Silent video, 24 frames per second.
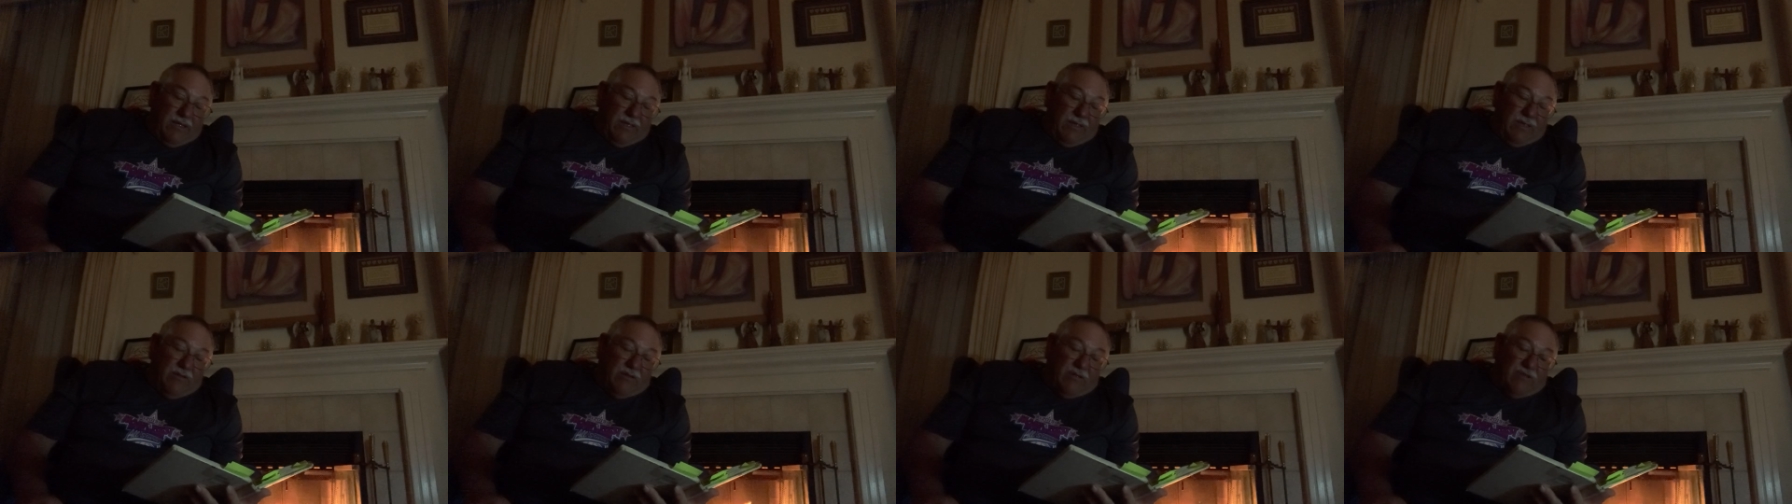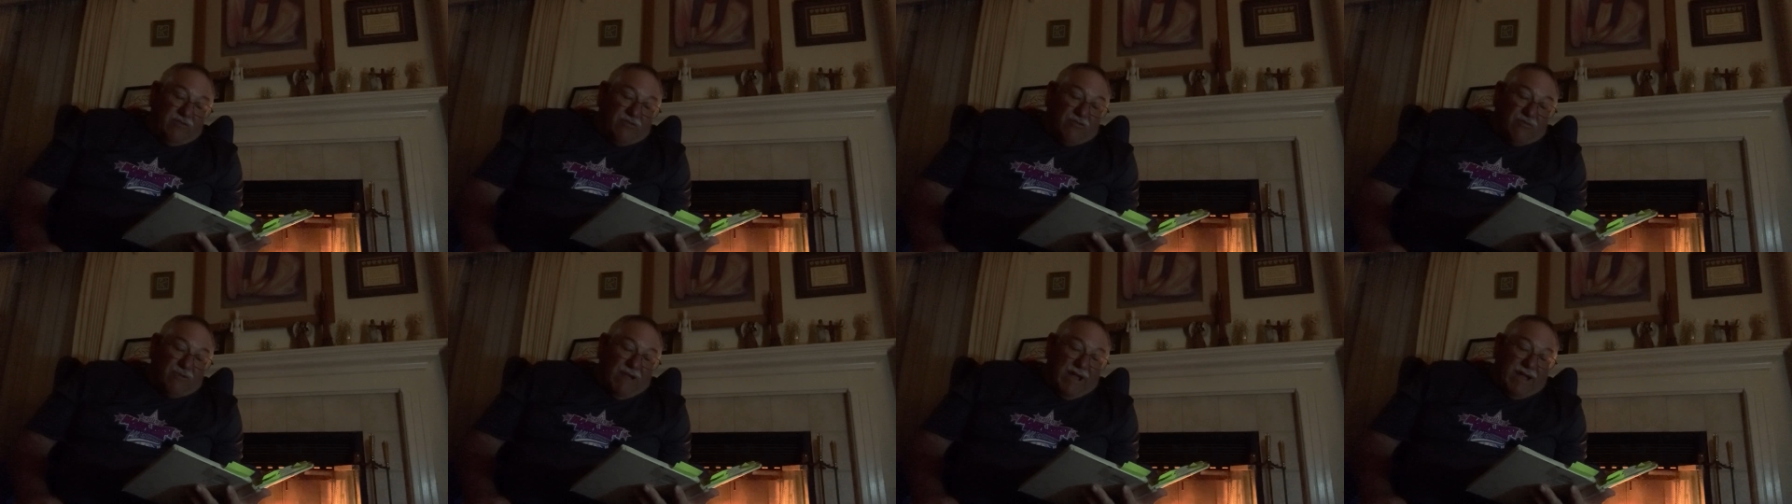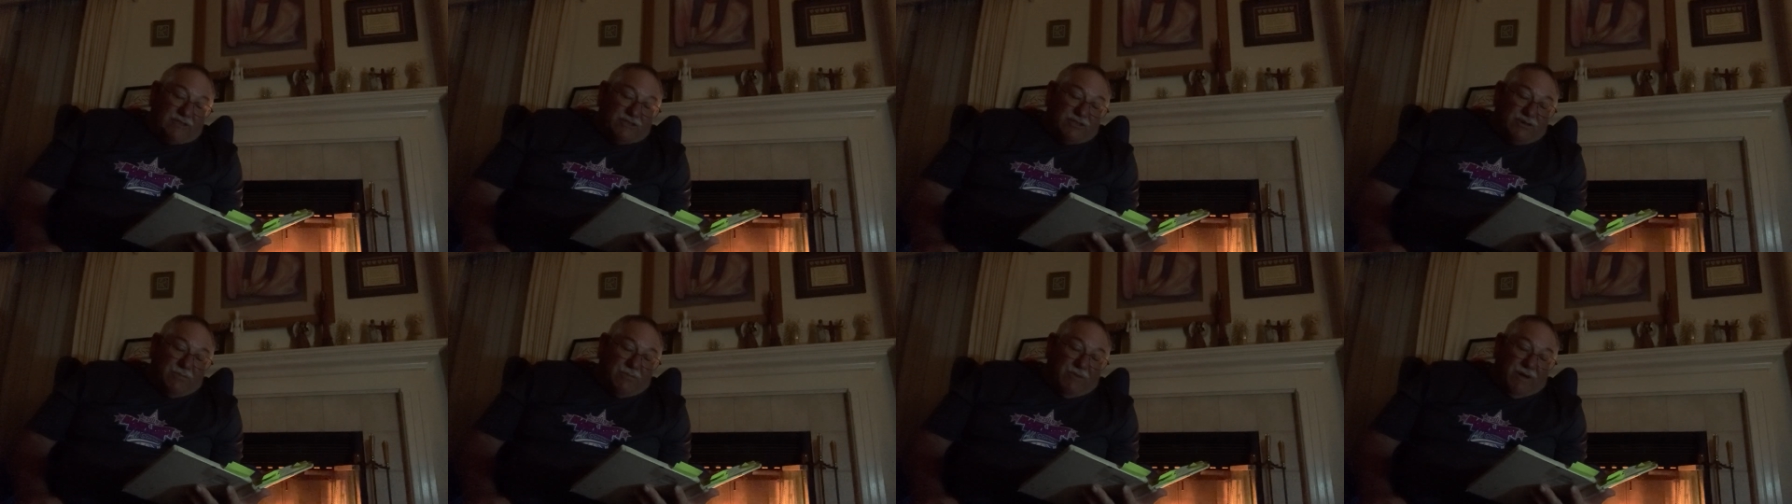You can
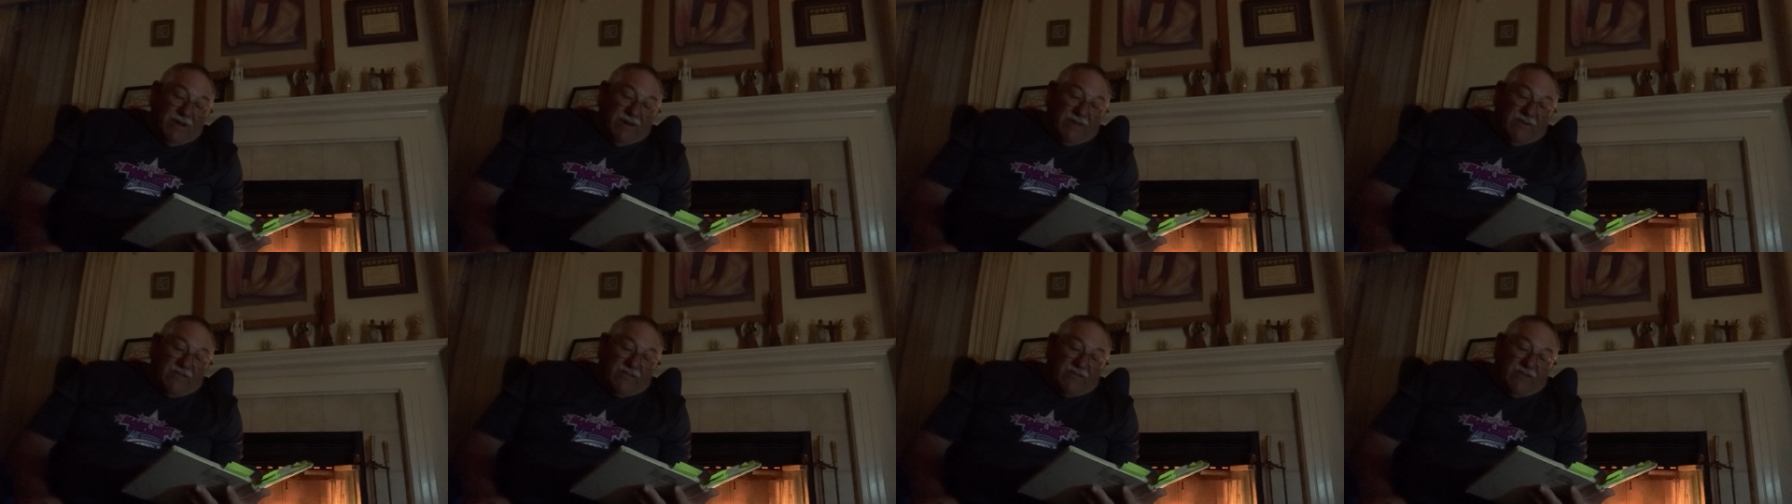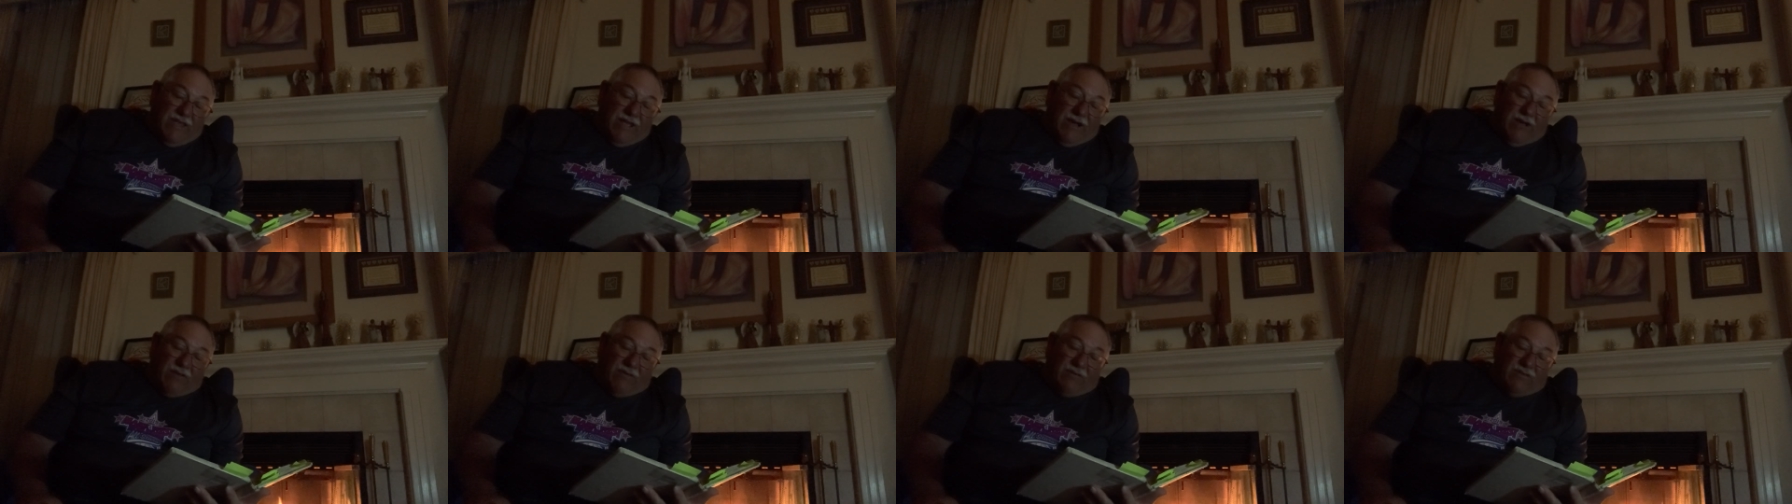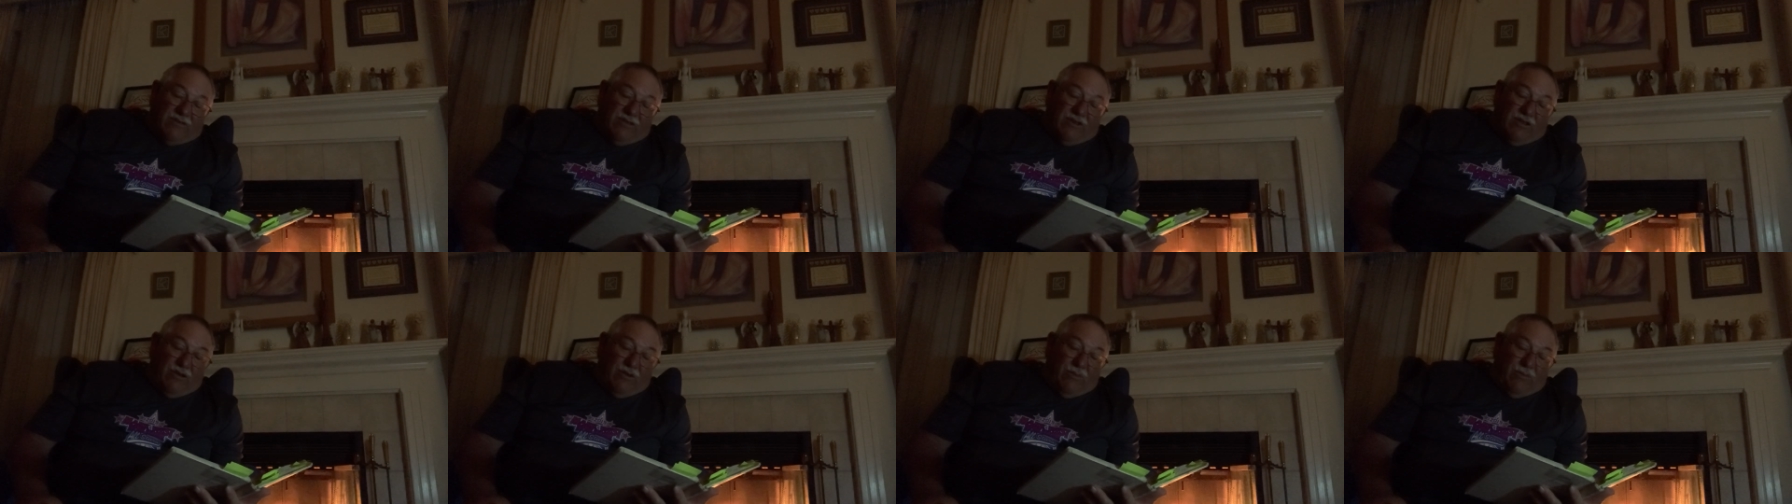scratch him on his tails
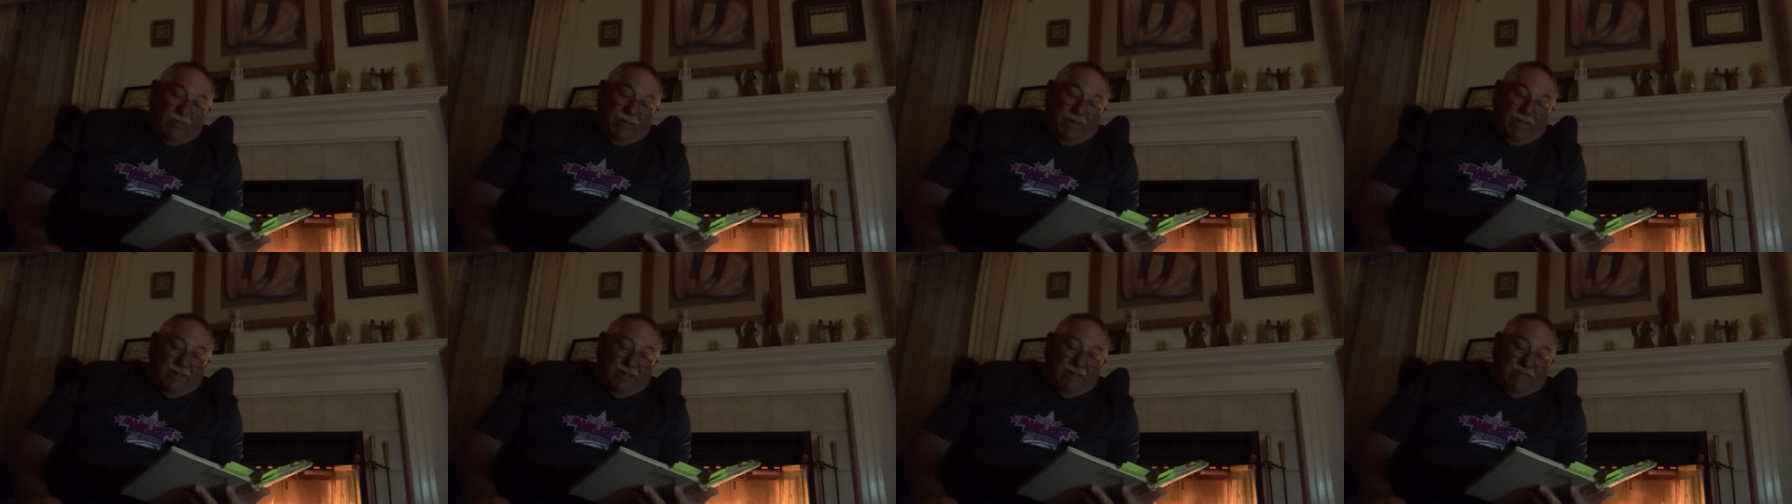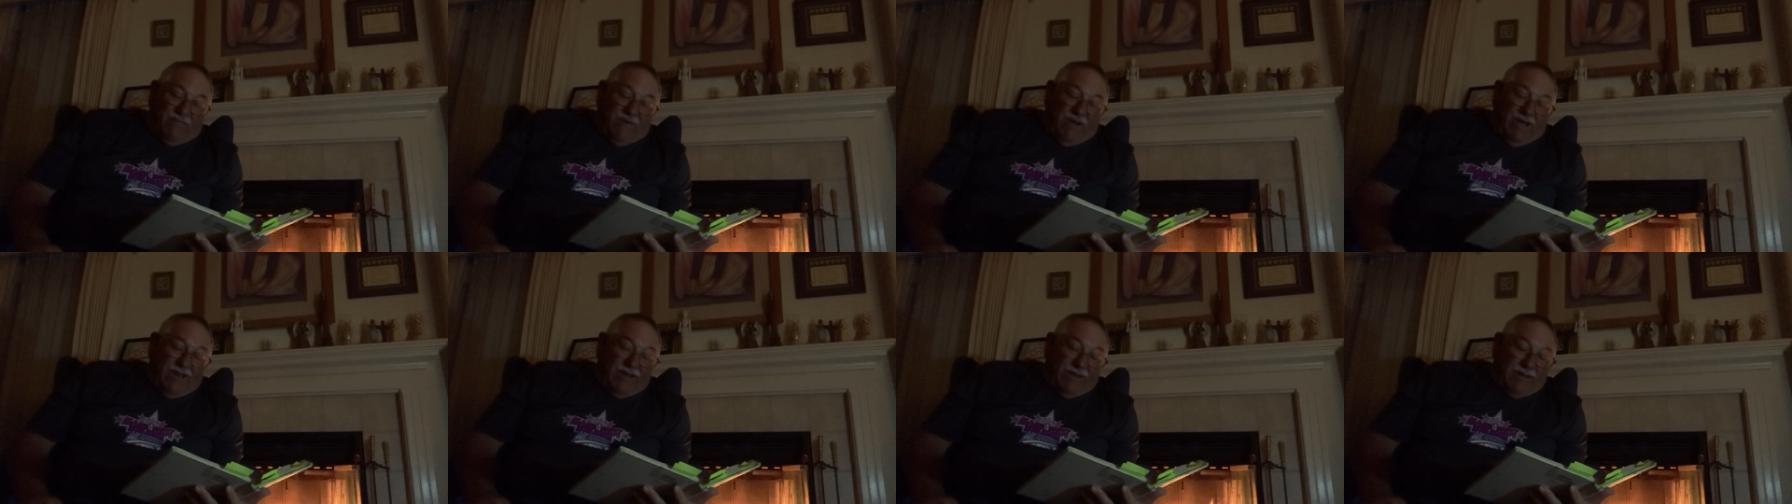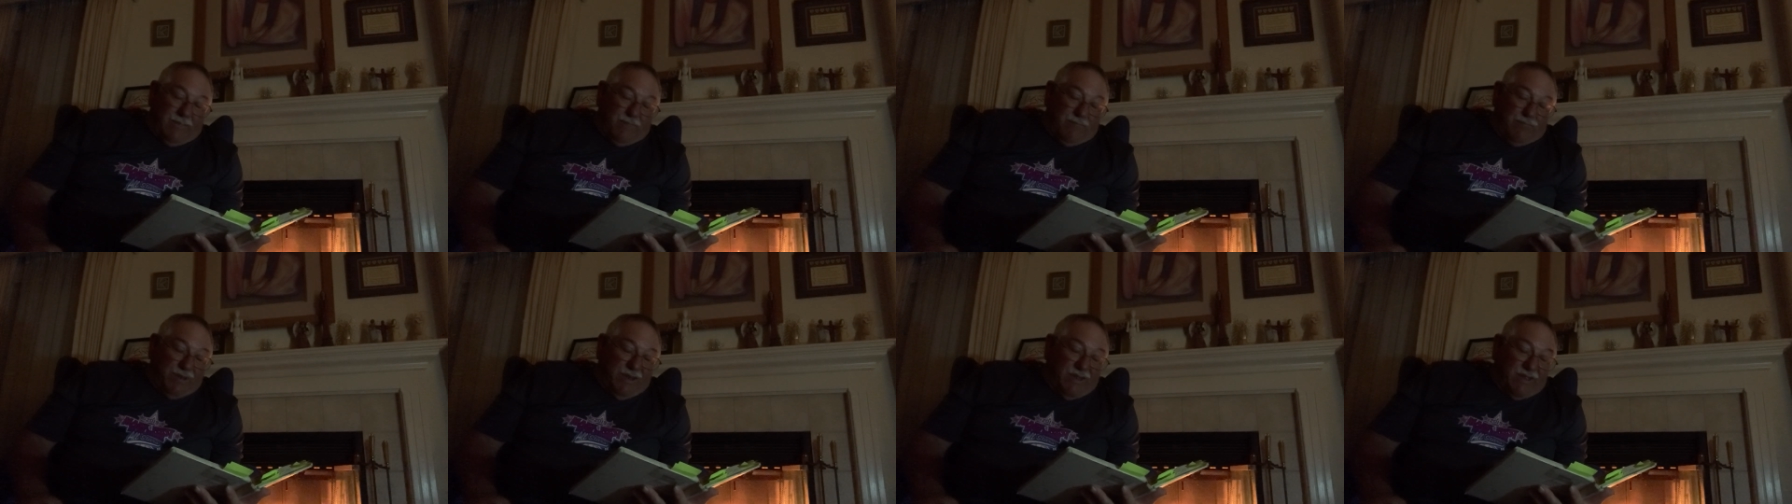and he'll be find
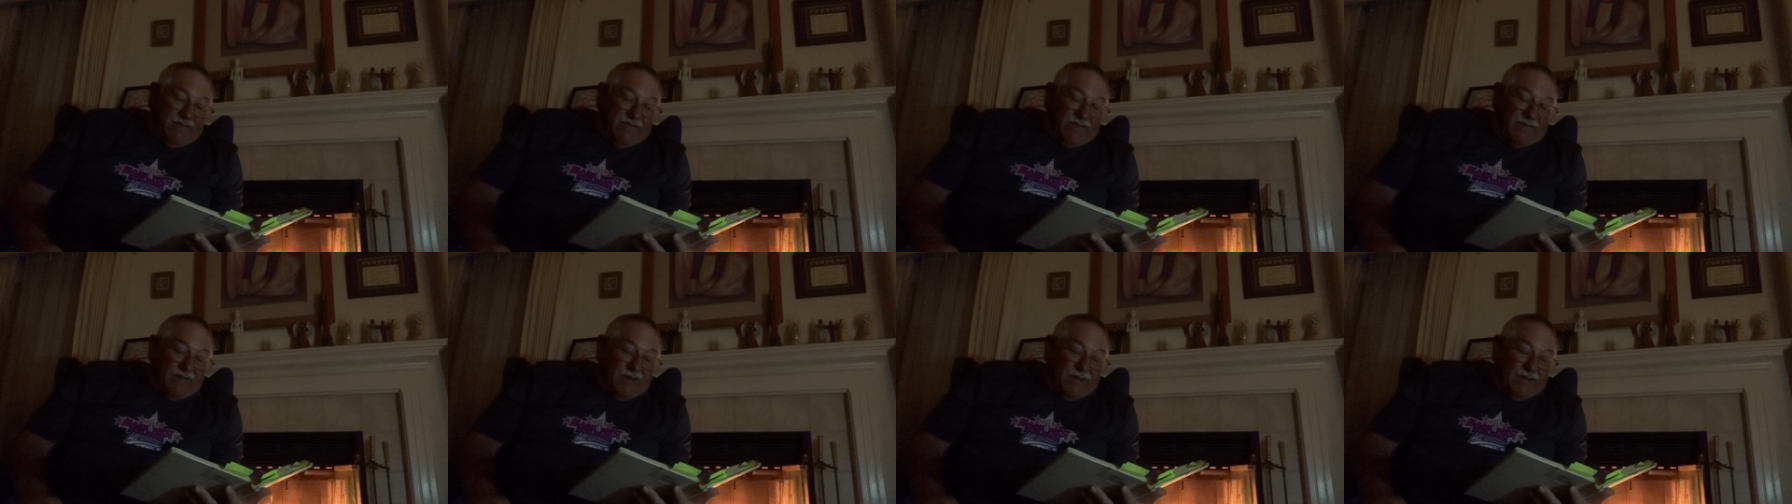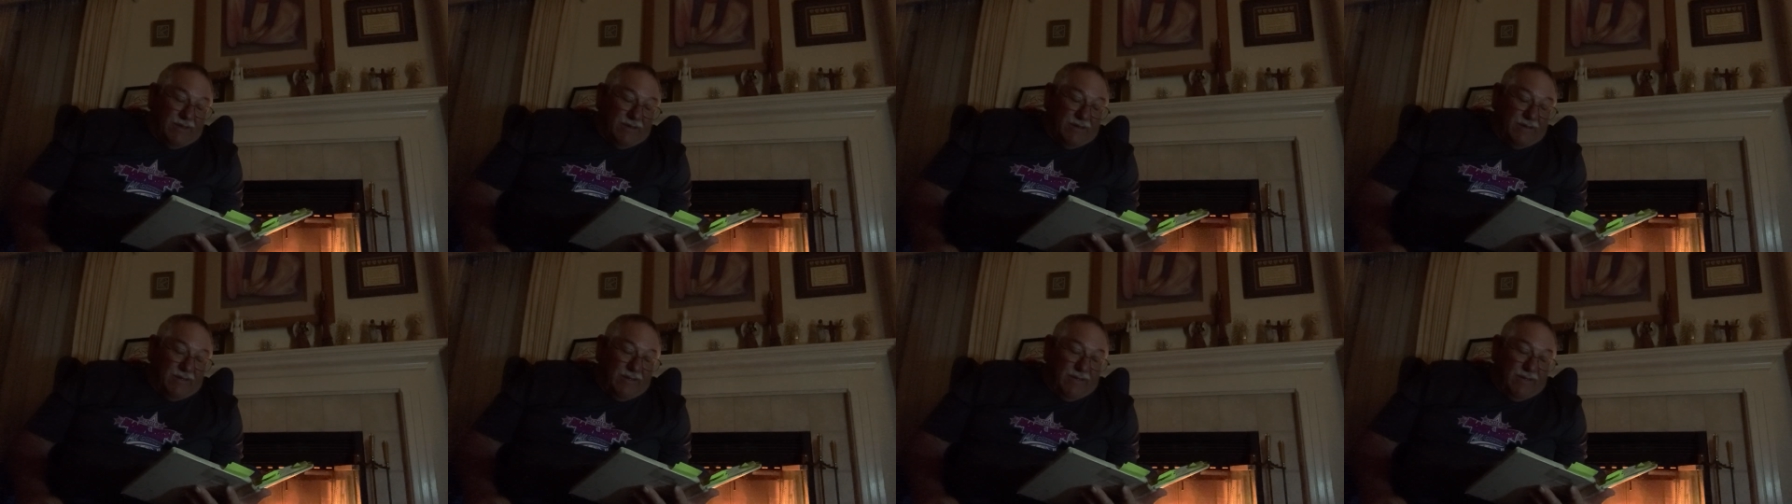it pleasing.